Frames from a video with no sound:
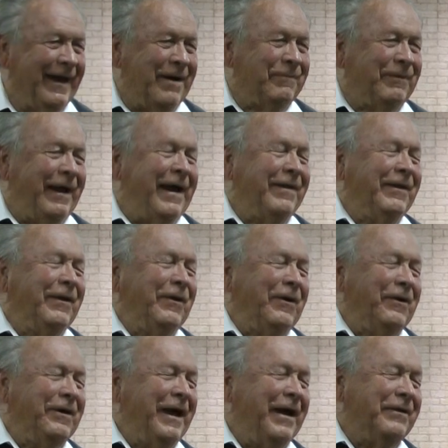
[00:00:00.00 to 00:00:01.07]
I'm glad the
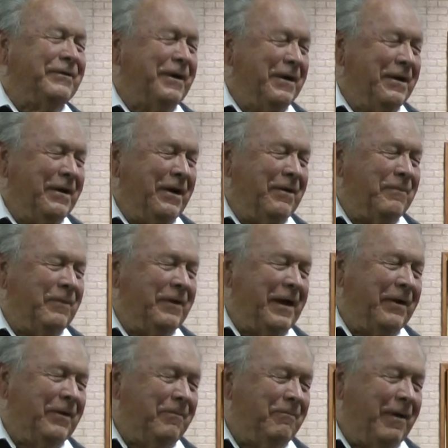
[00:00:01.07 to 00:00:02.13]
Lord has, um,
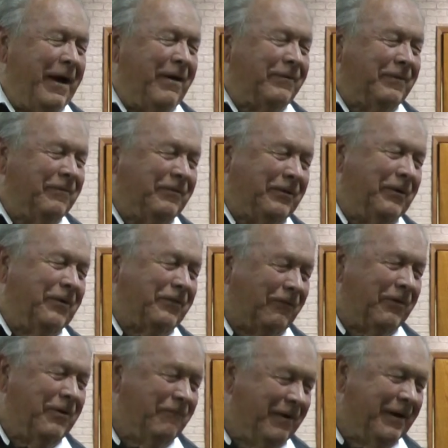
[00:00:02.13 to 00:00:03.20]
in the mouth of two or
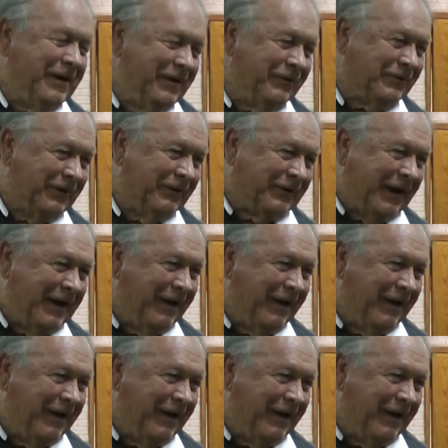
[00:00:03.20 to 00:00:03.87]
three witnesses,